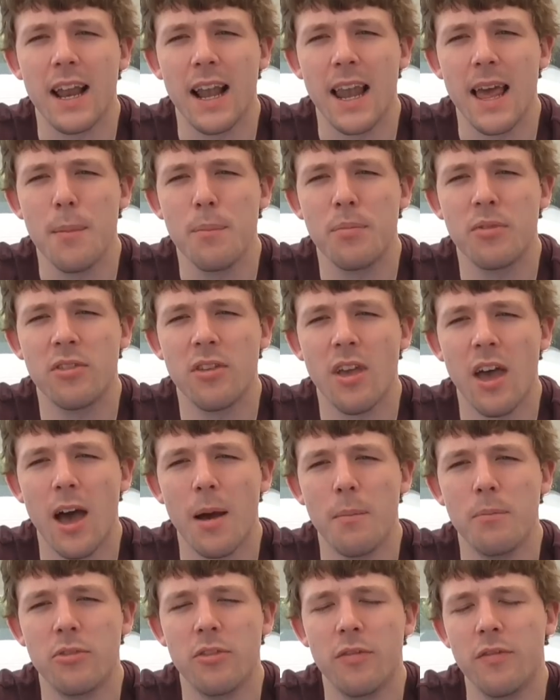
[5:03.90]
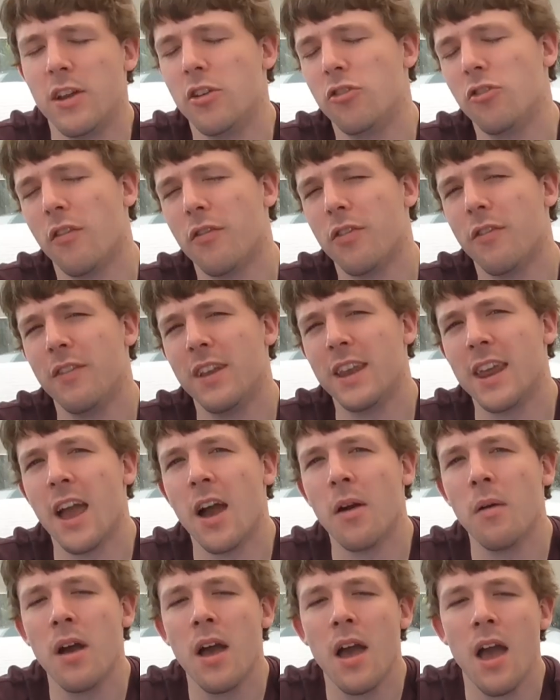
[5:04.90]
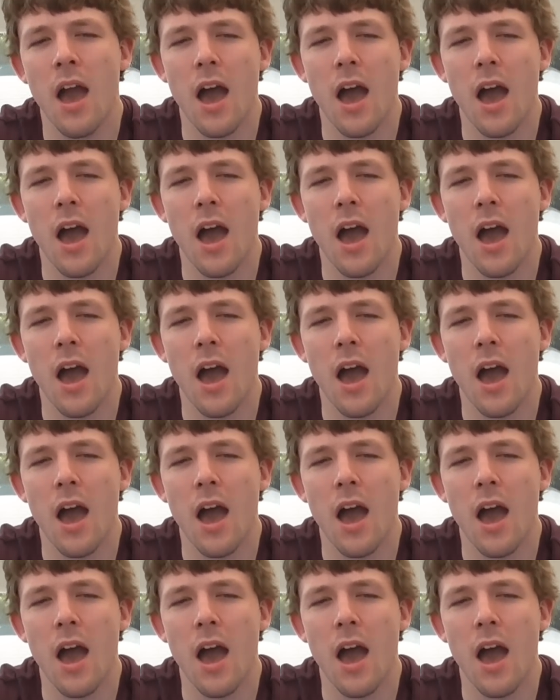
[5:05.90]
clips to finish off the video.